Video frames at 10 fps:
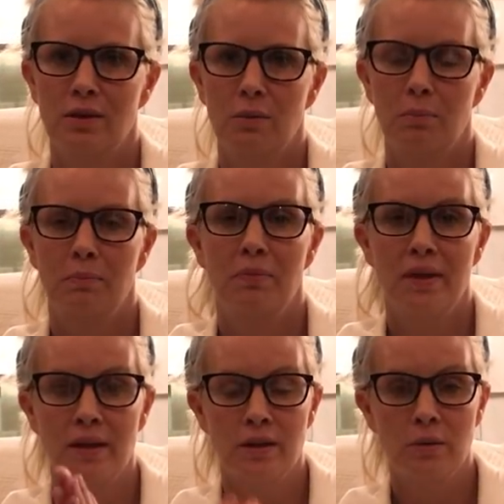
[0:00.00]
So
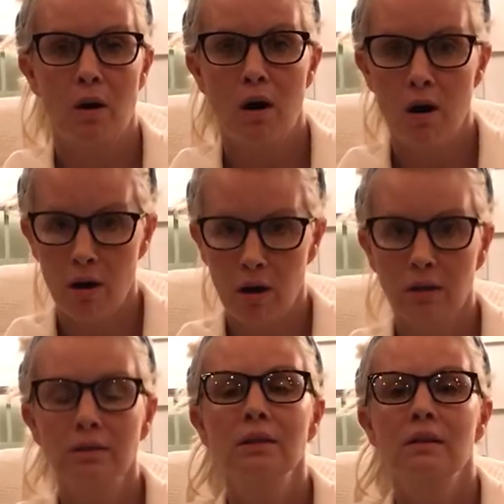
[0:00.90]
thank you
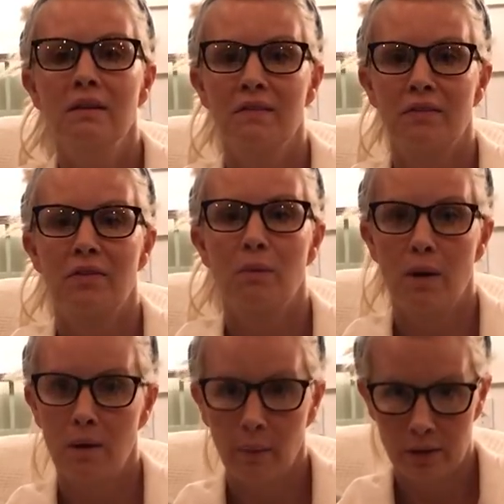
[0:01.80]
all for the
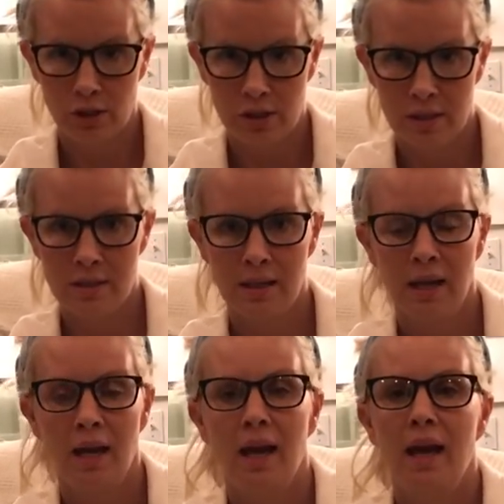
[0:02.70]
well wishes,
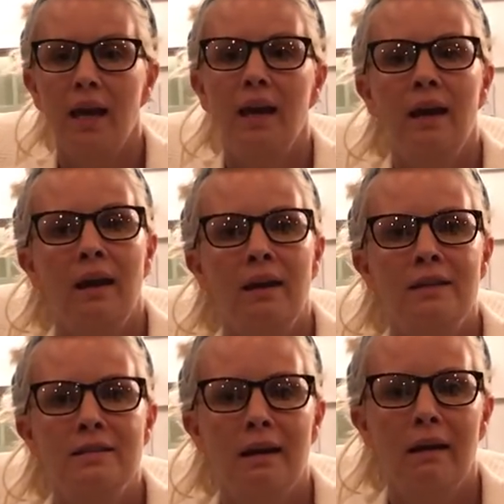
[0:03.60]

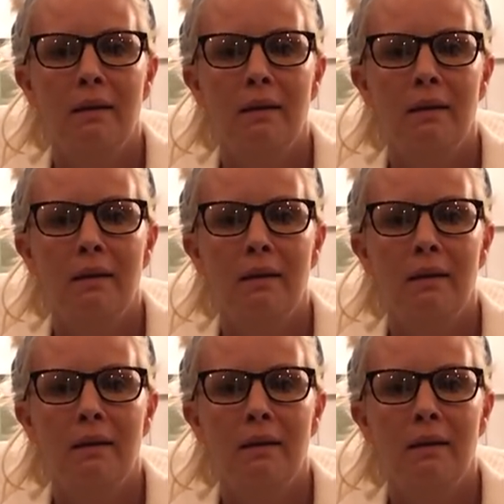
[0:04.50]
and